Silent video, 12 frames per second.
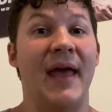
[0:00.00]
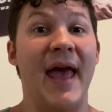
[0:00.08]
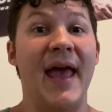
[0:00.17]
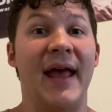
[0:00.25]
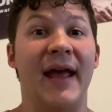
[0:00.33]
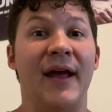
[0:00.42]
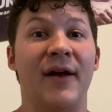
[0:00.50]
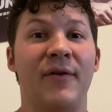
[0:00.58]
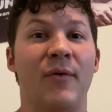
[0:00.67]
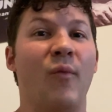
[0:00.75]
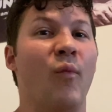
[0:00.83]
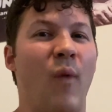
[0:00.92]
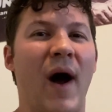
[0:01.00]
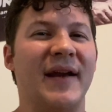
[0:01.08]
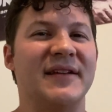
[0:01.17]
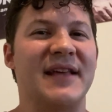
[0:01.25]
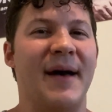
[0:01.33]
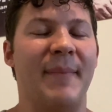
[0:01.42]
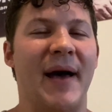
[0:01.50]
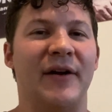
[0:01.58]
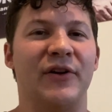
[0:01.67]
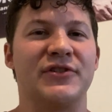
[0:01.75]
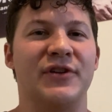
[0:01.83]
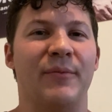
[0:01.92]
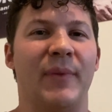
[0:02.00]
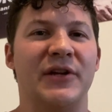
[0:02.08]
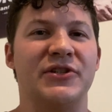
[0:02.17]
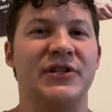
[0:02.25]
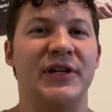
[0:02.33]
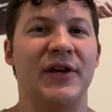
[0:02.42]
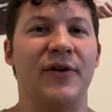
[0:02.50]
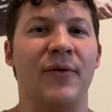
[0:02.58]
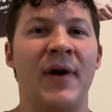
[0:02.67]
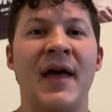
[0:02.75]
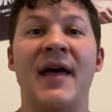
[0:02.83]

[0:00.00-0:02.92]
why does that matter so much to you?